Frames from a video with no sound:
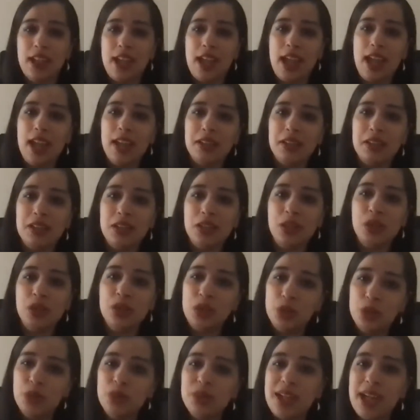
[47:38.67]
And you
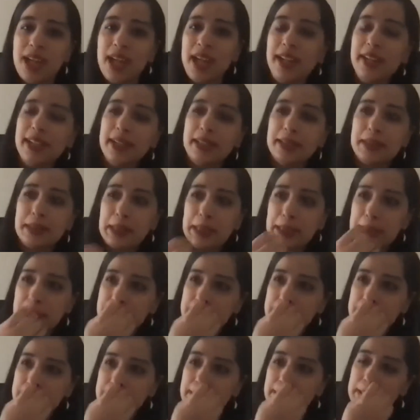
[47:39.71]
do that, and in
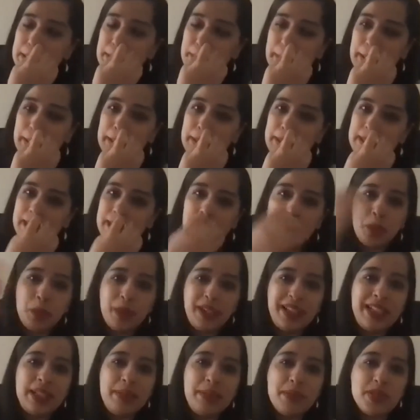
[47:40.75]
6 months, that
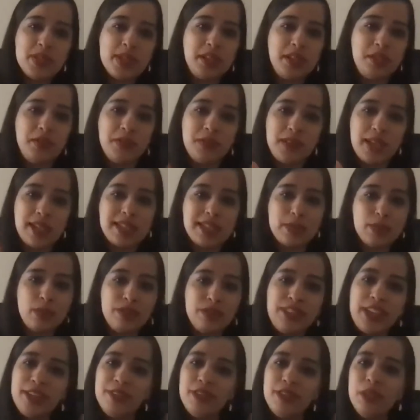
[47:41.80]
20%, like some
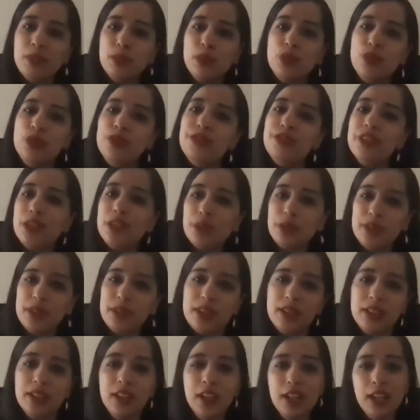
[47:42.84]
of that will move into
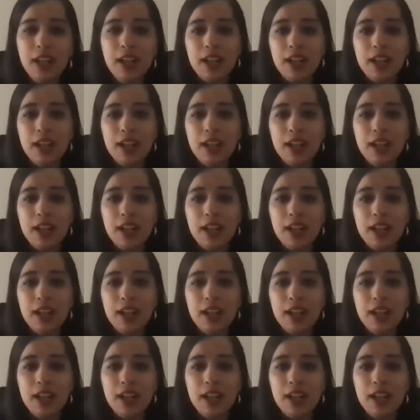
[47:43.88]
the